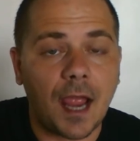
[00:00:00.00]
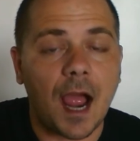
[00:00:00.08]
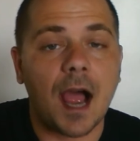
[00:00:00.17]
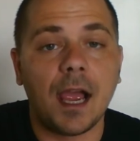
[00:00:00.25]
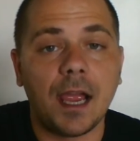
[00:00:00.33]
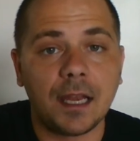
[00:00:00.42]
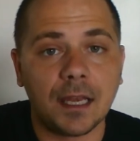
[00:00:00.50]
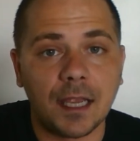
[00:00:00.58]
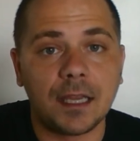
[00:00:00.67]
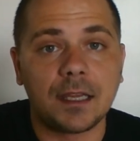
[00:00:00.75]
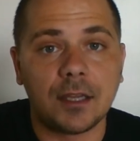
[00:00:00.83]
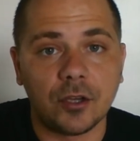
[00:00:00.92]
I
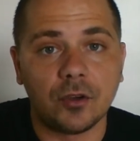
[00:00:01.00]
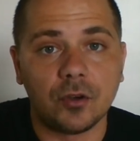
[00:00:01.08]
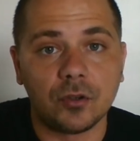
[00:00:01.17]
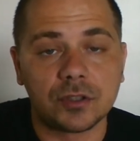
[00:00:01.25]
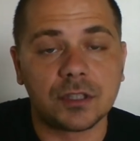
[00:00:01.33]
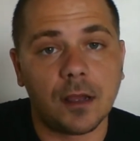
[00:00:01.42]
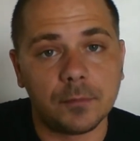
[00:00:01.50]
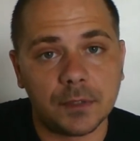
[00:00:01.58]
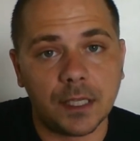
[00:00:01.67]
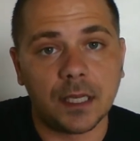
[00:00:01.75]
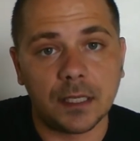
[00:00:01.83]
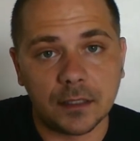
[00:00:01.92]
like you, stop
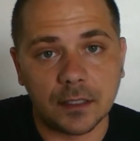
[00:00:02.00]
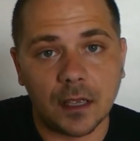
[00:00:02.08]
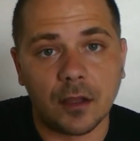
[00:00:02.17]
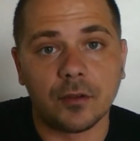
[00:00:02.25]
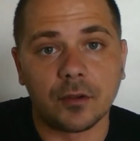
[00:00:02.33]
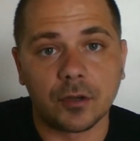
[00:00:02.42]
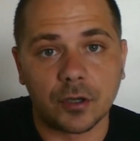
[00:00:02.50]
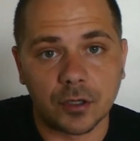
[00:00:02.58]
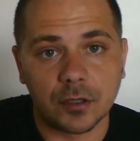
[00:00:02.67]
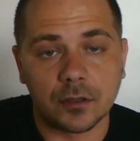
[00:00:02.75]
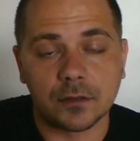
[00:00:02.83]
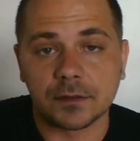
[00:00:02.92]
dating the other
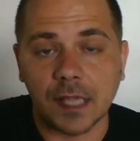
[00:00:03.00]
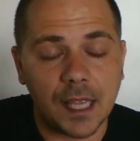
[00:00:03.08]
girls.